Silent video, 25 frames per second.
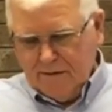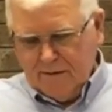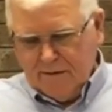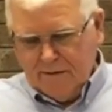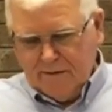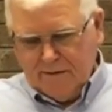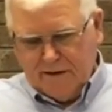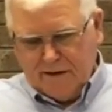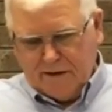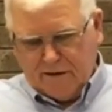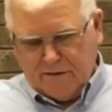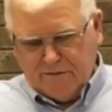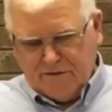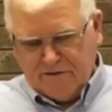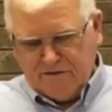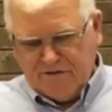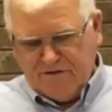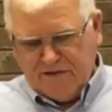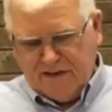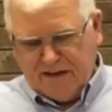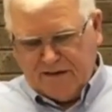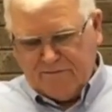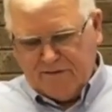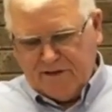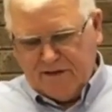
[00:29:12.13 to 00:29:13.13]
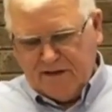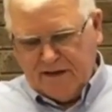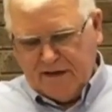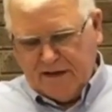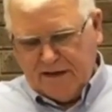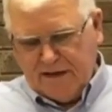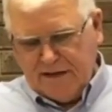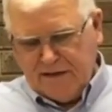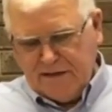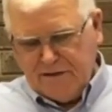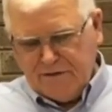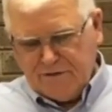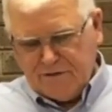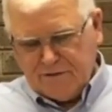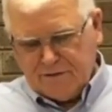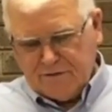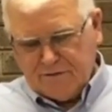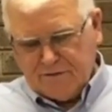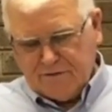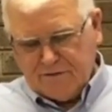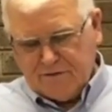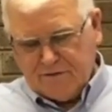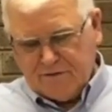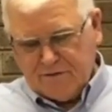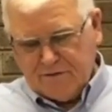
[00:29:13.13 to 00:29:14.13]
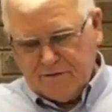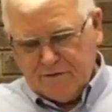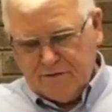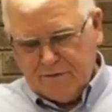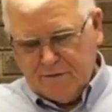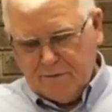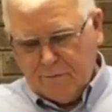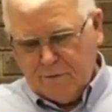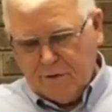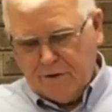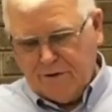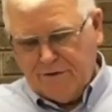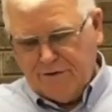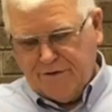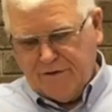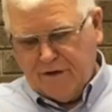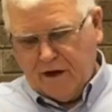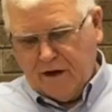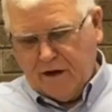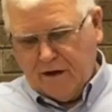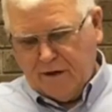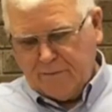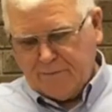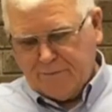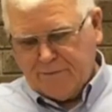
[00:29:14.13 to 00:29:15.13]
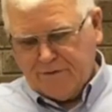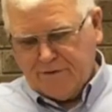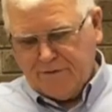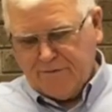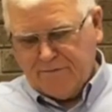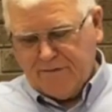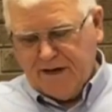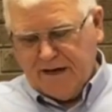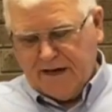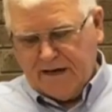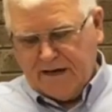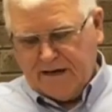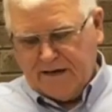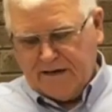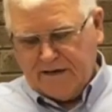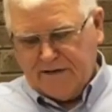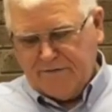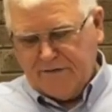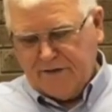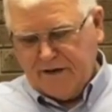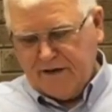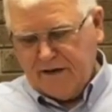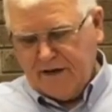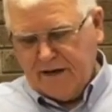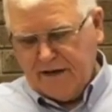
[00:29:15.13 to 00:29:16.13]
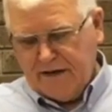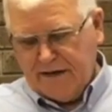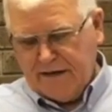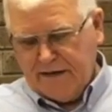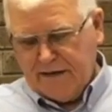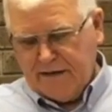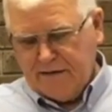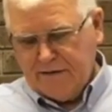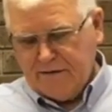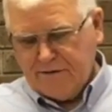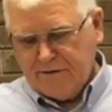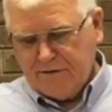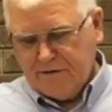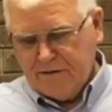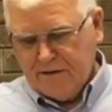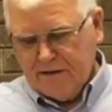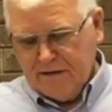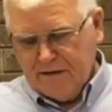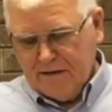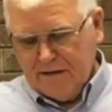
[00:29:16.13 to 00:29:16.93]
There are the seven angels with the harps of God in their hands,